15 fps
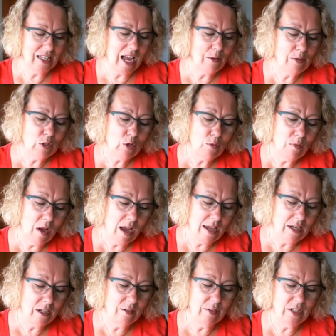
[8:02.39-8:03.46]
I was
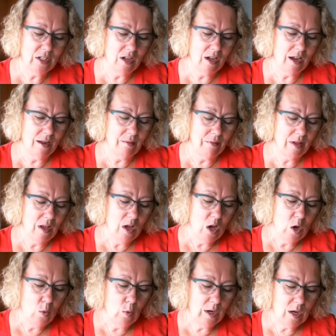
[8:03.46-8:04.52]
reminded of a time
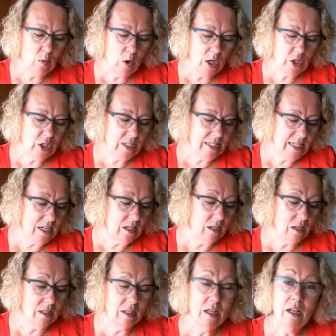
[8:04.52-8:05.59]
when I watched a
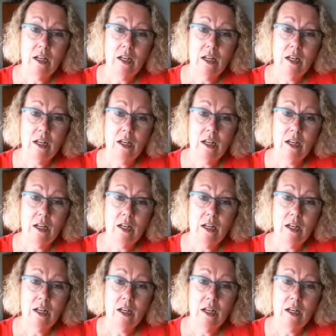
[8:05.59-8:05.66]
seagull